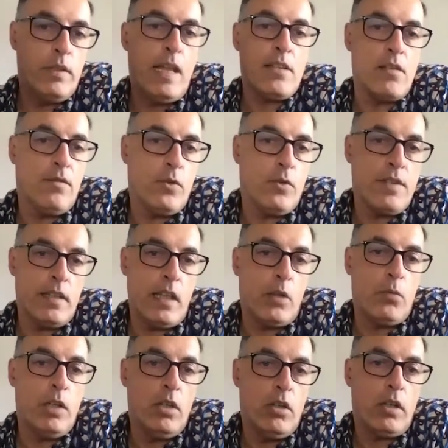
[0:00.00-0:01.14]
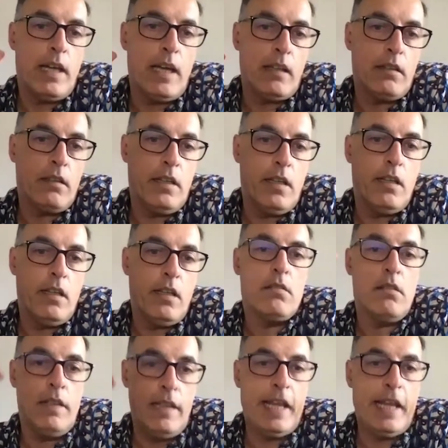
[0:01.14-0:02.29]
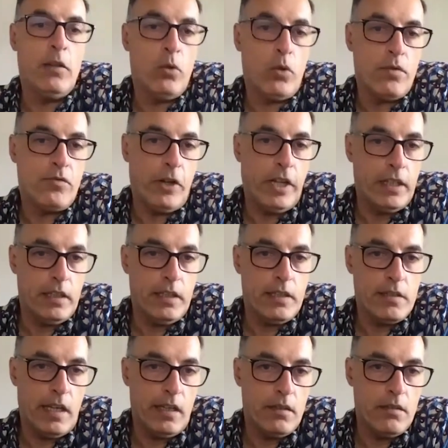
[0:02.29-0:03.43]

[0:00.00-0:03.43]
that's the first thing that we look at is landlord-friendly estates.